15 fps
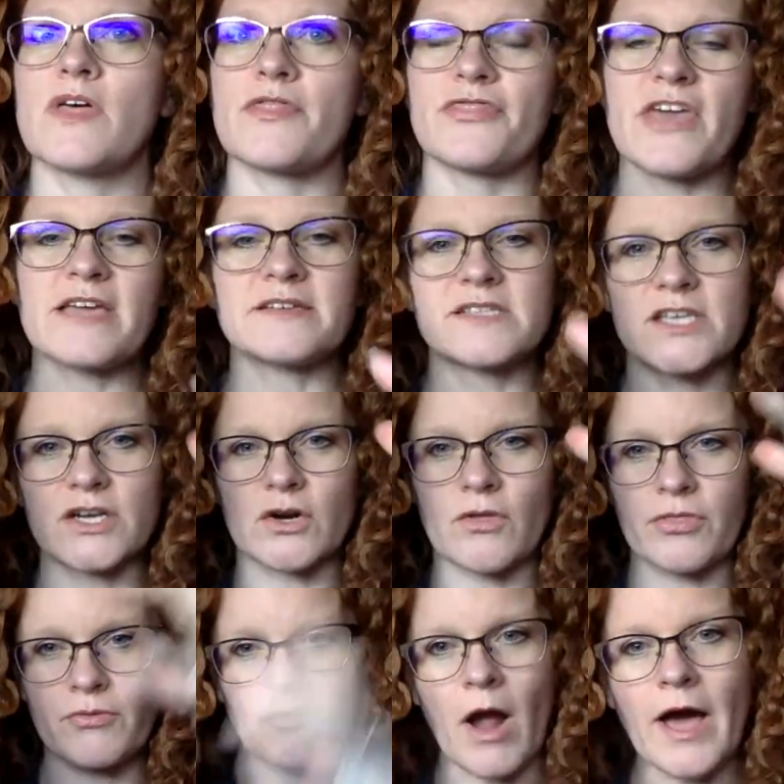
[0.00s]
things that are
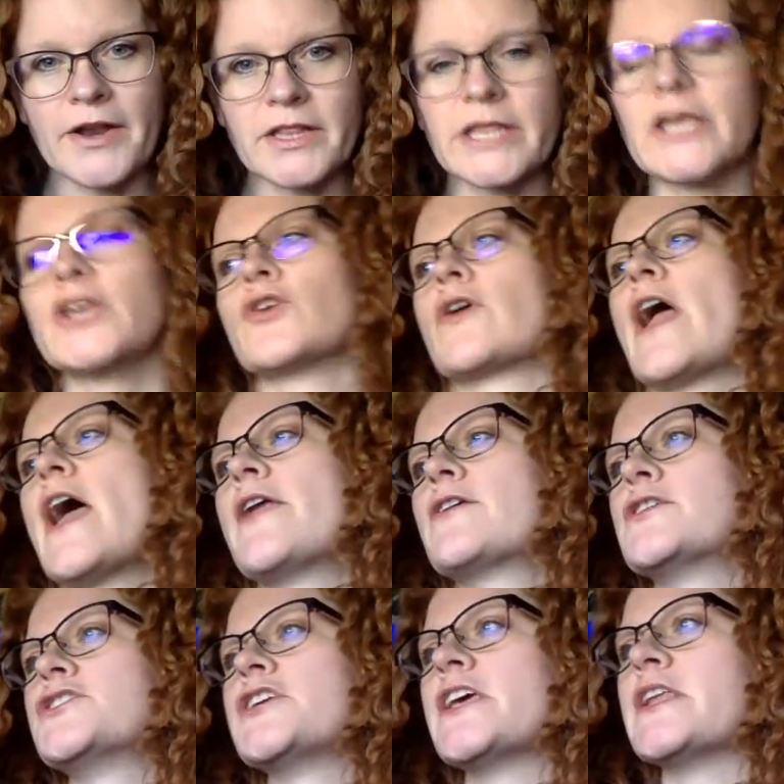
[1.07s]
throttling your
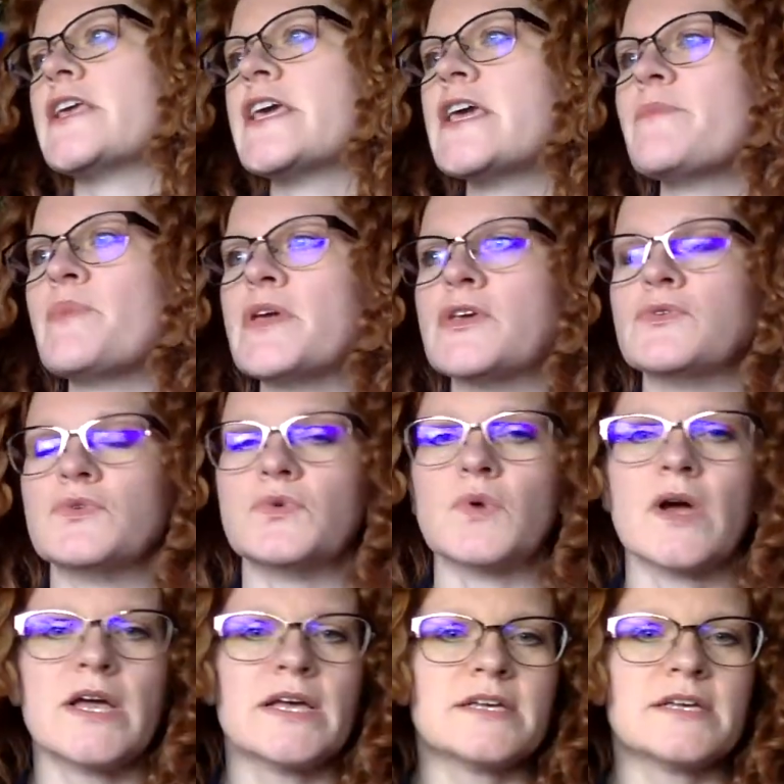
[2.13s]
energy and keeping you